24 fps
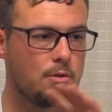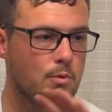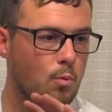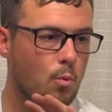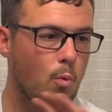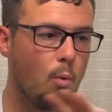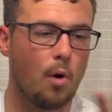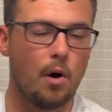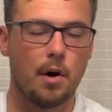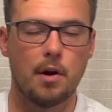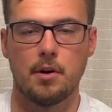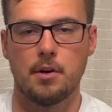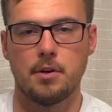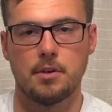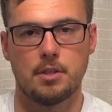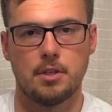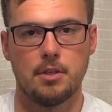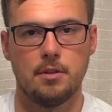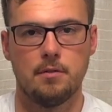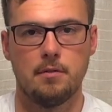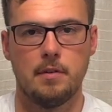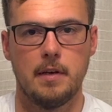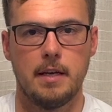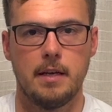1 or
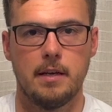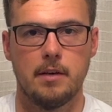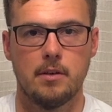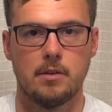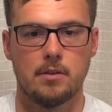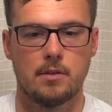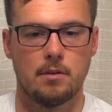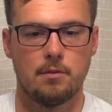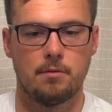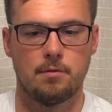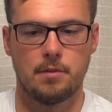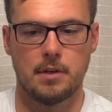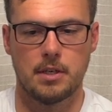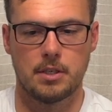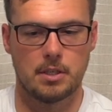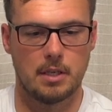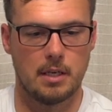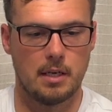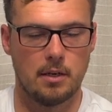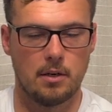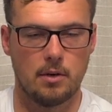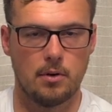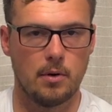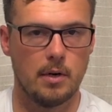2 videos of
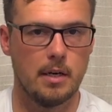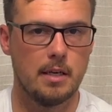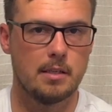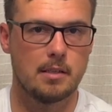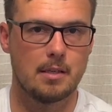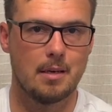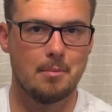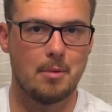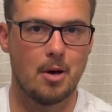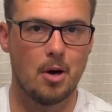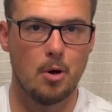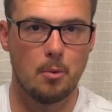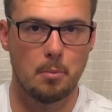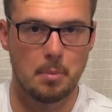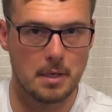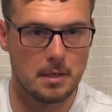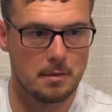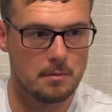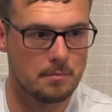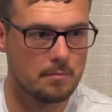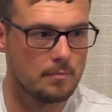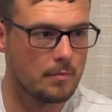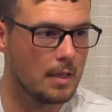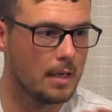fishing in Greece, I'm
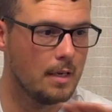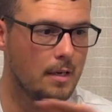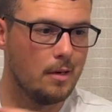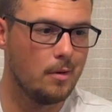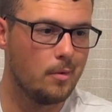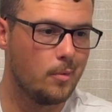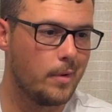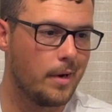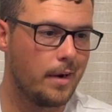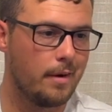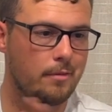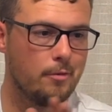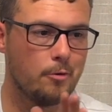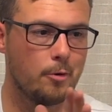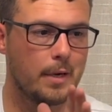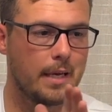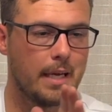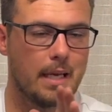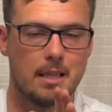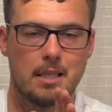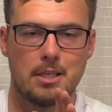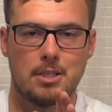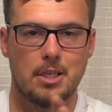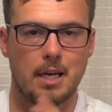hoping. Whenever I
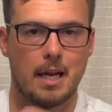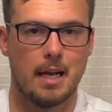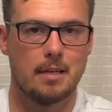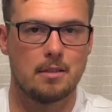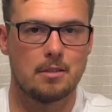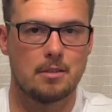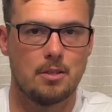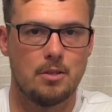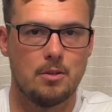get the chance to,